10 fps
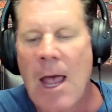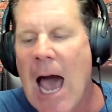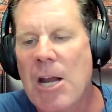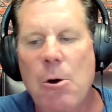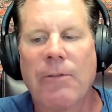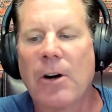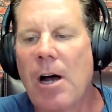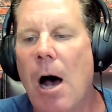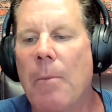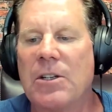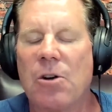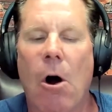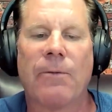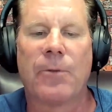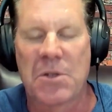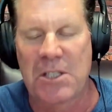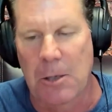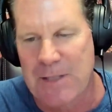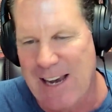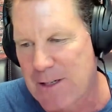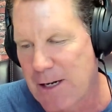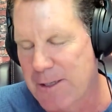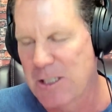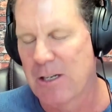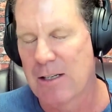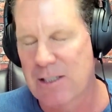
How do you overcome these harmful self-sabotaging